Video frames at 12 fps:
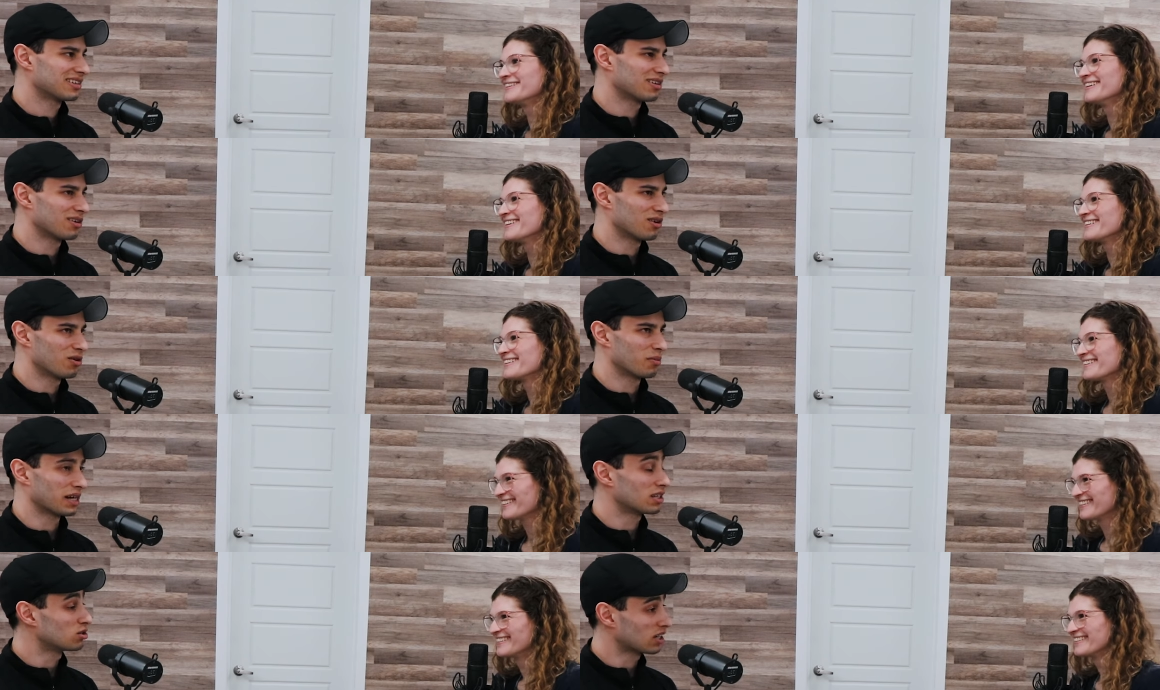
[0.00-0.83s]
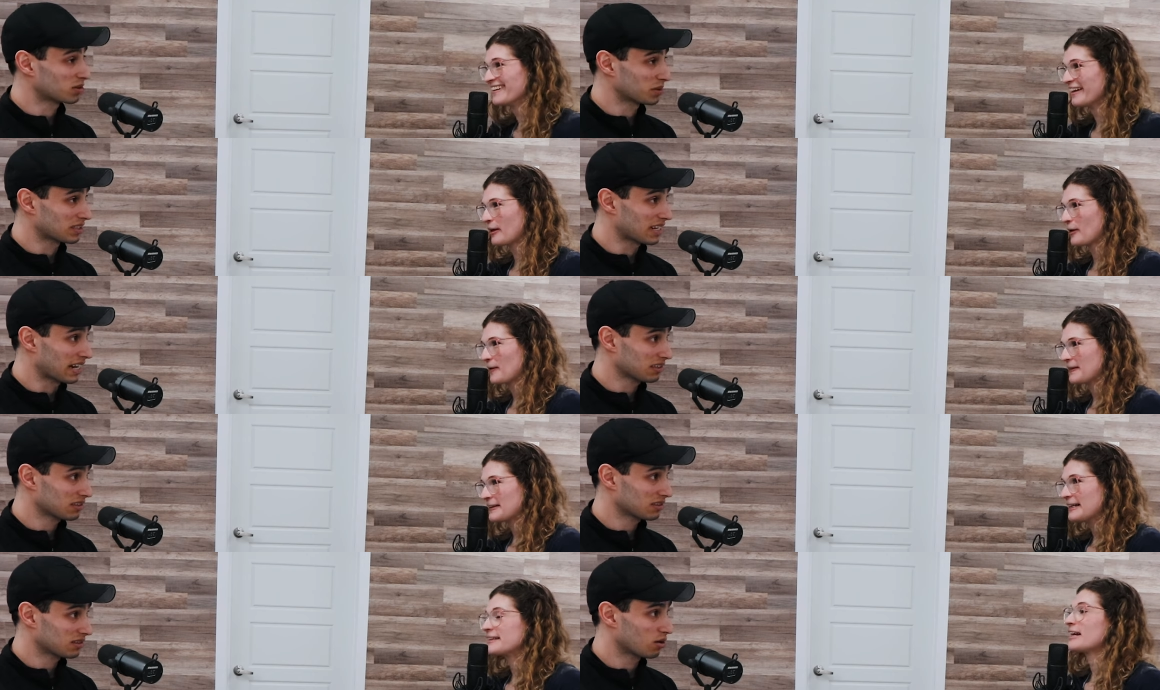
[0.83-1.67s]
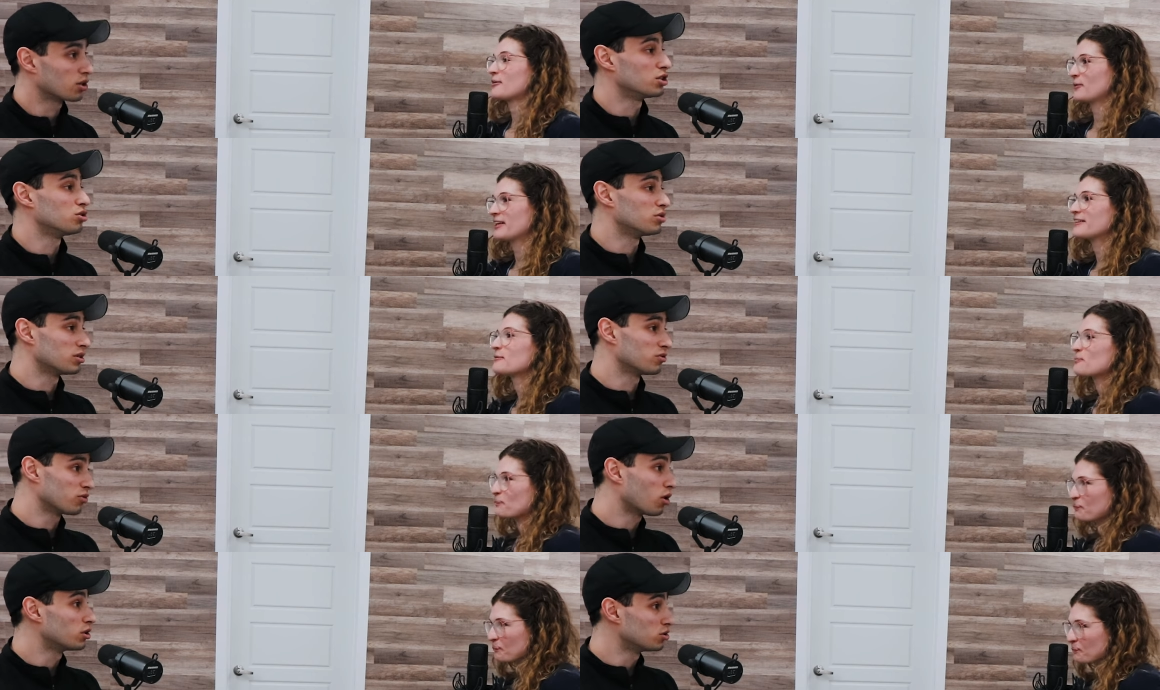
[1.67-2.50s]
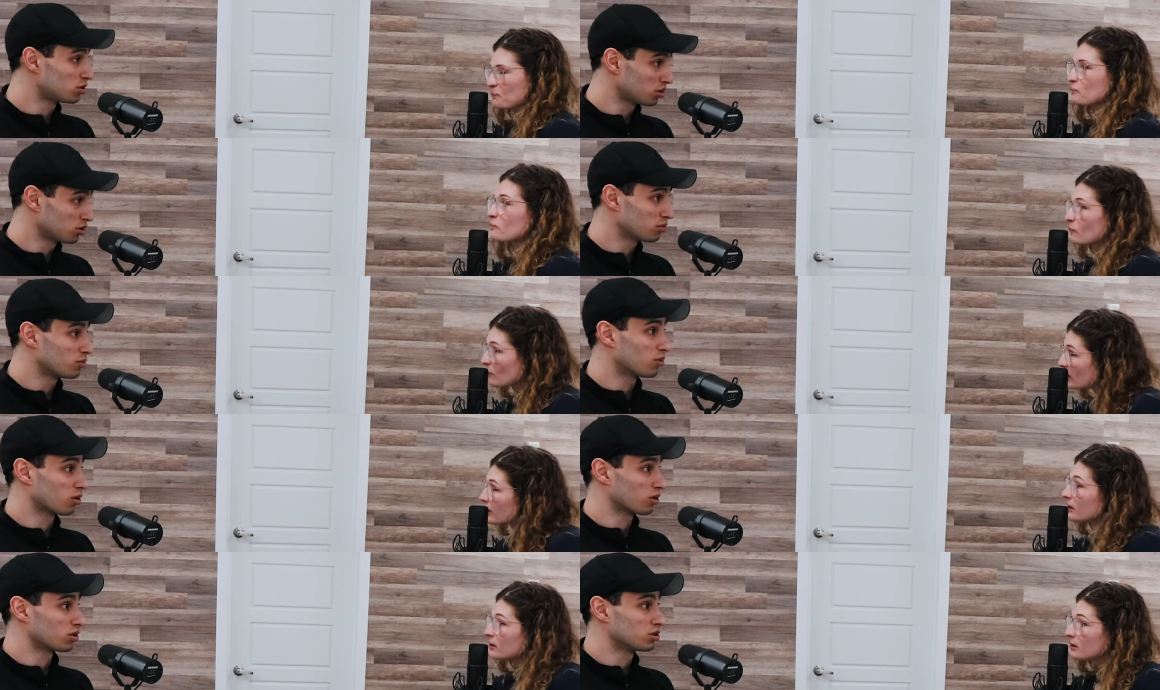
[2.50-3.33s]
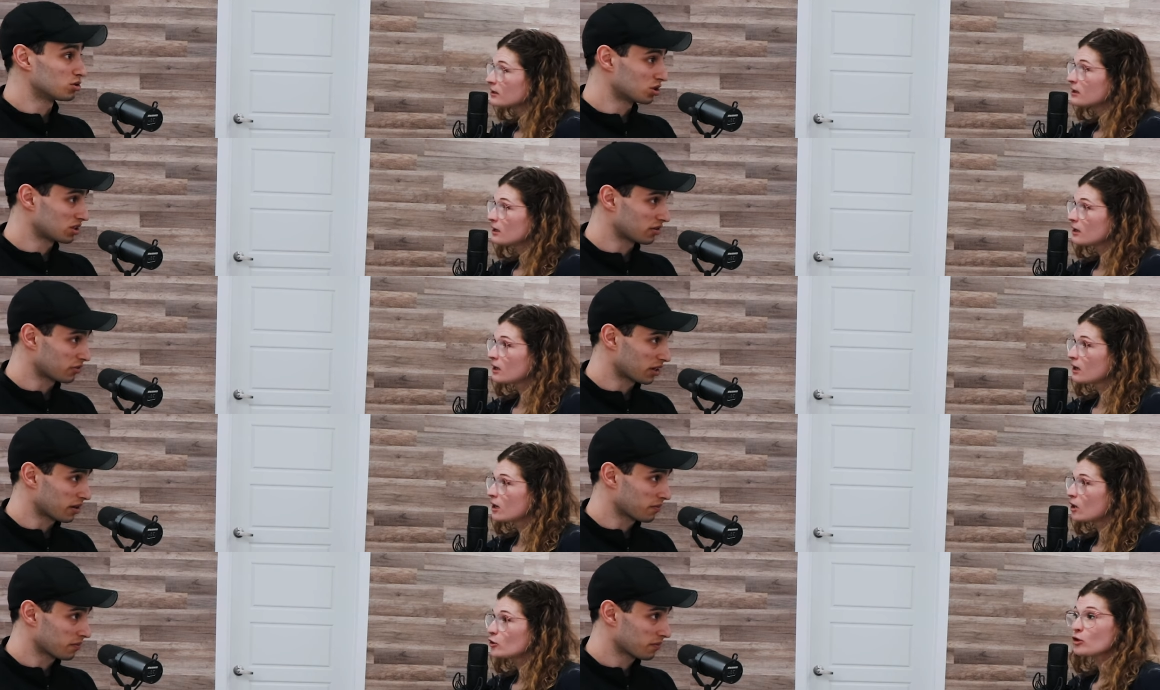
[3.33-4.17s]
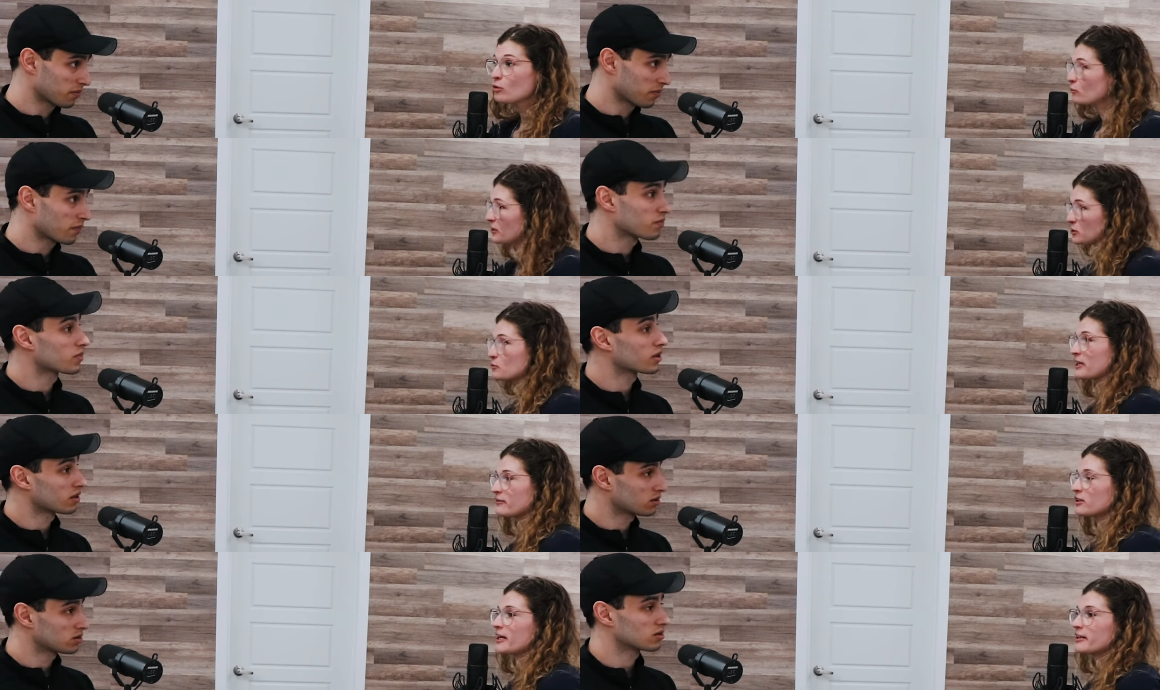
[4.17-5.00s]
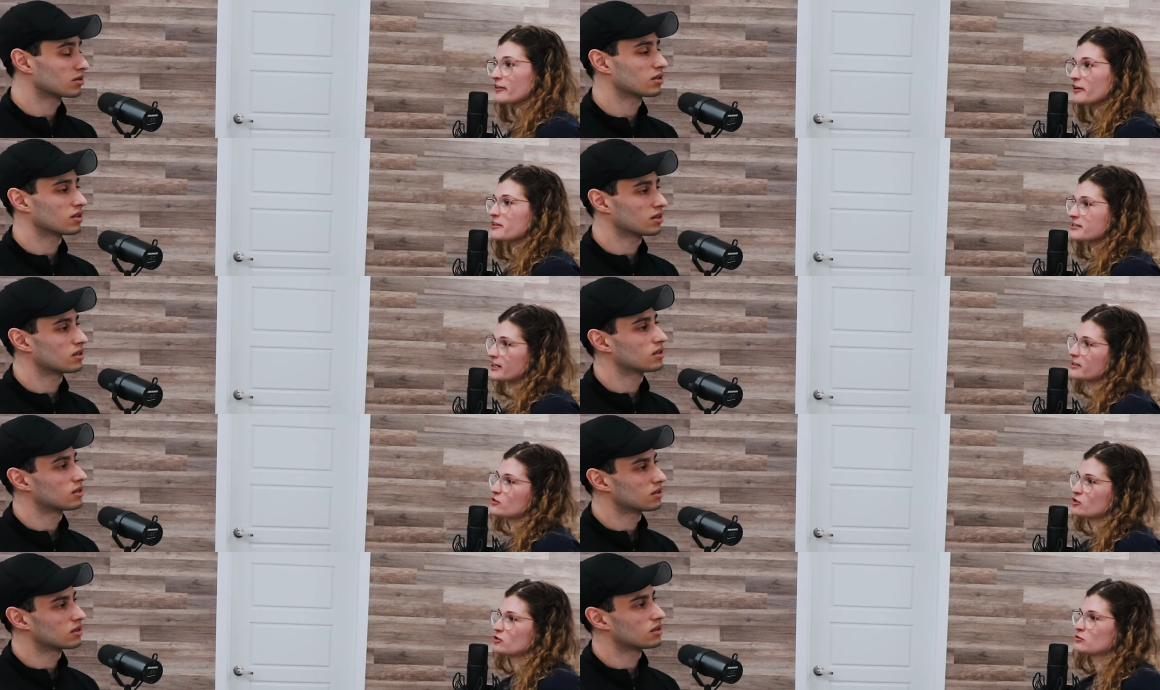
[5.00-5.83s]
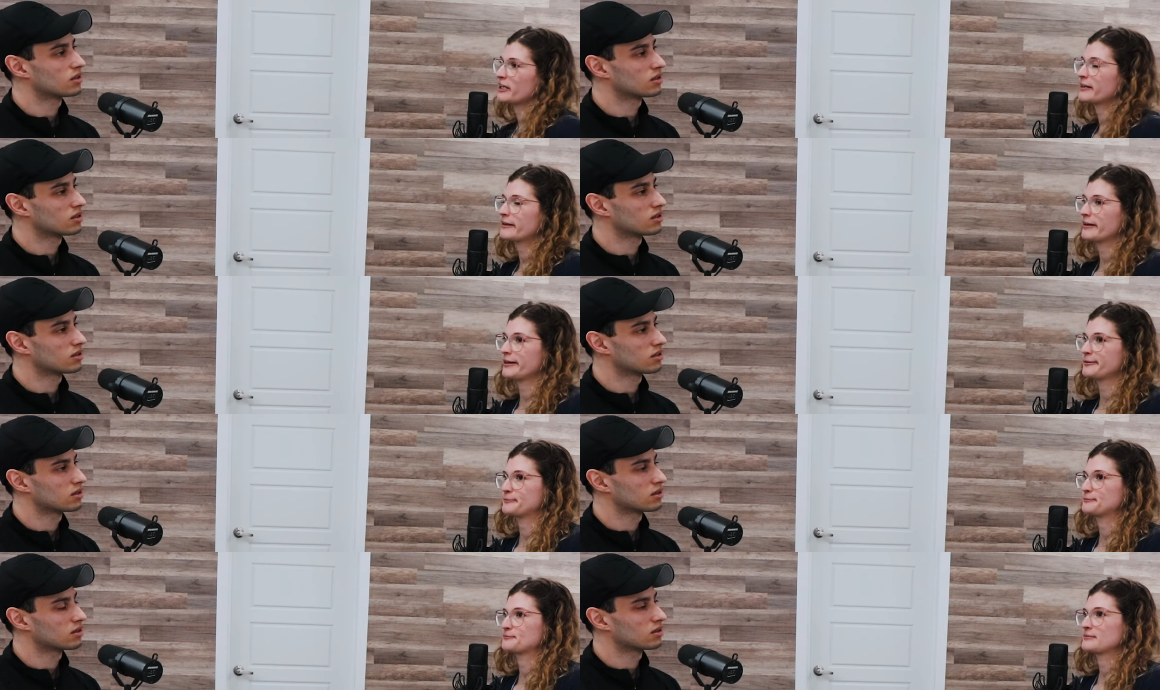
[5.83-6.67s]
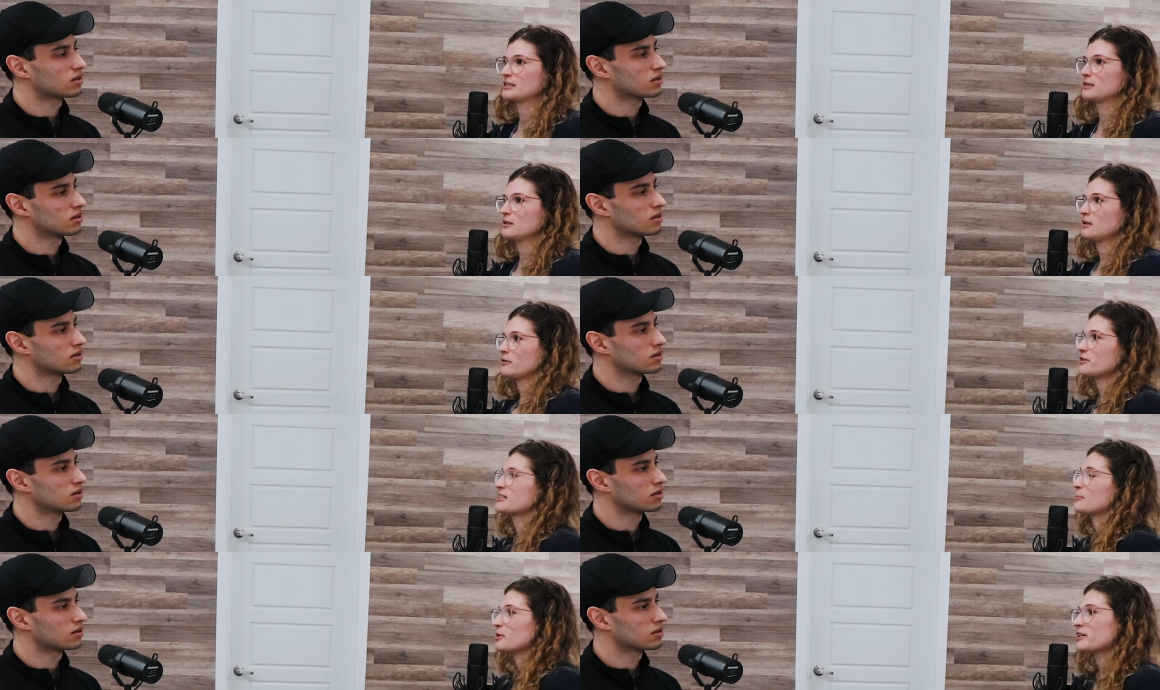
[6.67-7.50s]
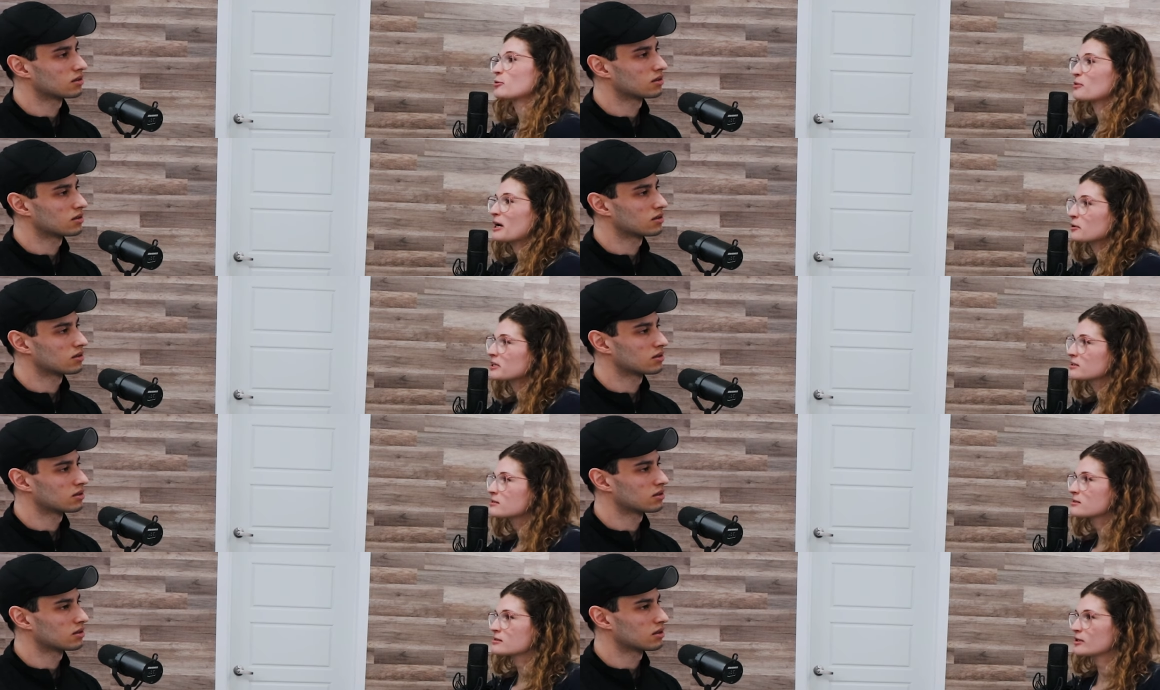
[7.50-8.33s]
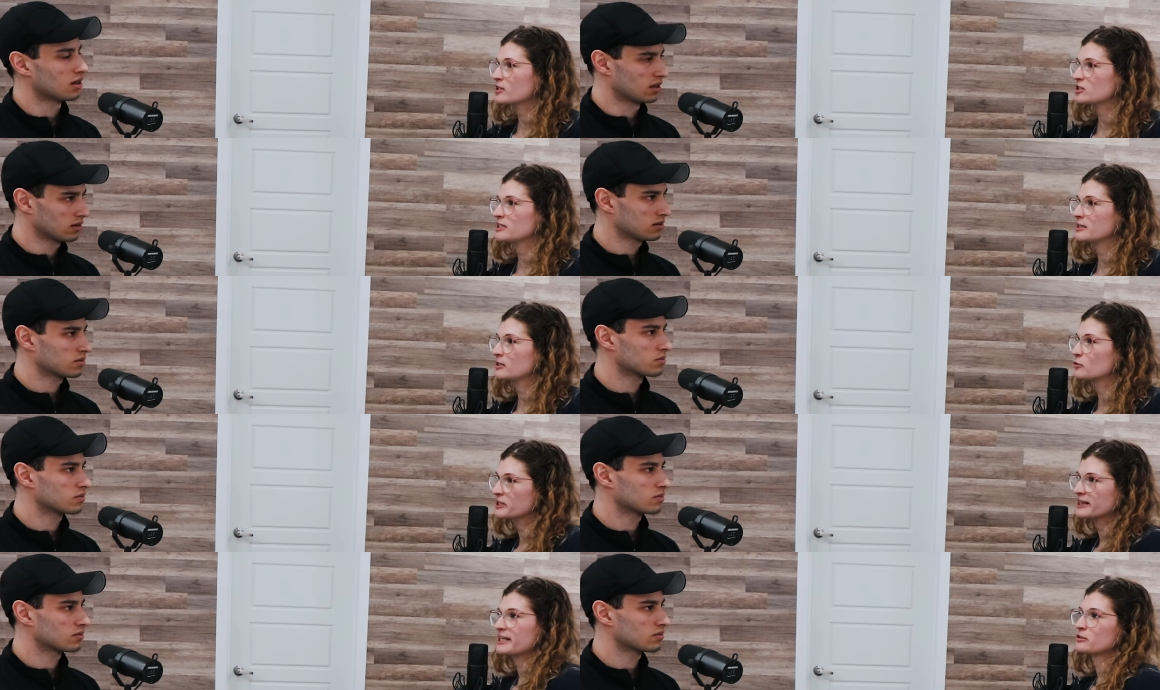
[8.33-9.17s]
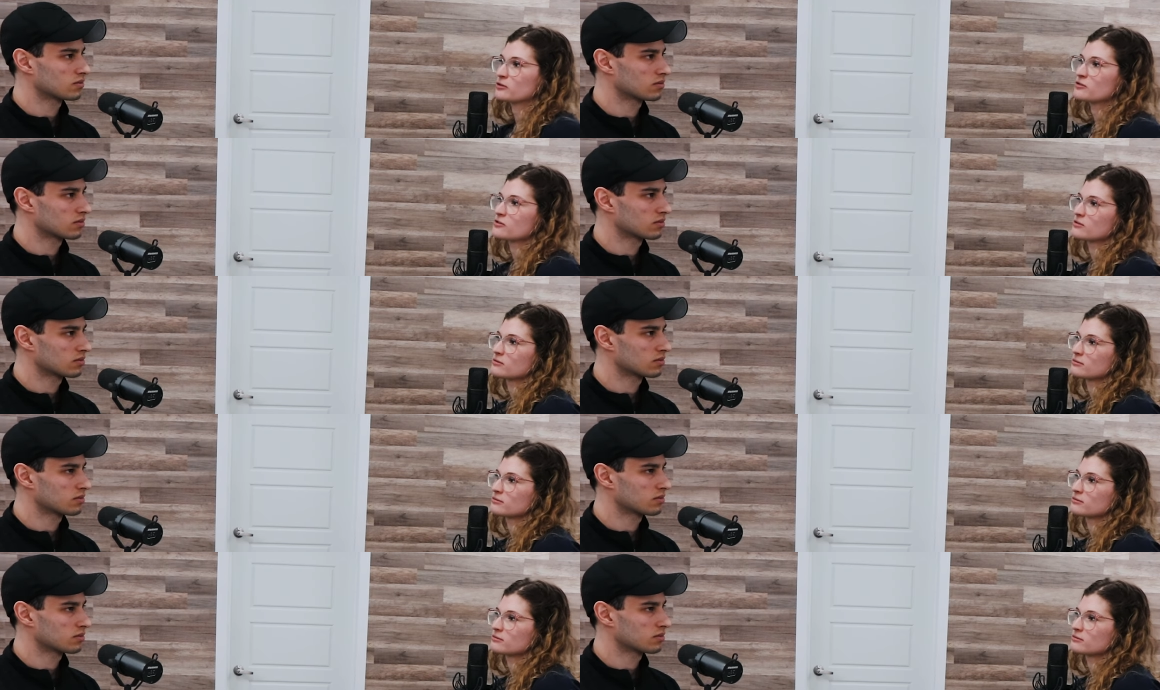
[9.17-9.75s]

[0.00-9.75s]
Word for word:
Speaker 1: oh my, you guys make snacks? Yeah. Or we, you do, or you do, or you just did for him?
Speaker 2: No, we do. We have a line of healthy snacks too. Like, um, for example, like the brownies, they're uh-huh. actually huh. green lentils.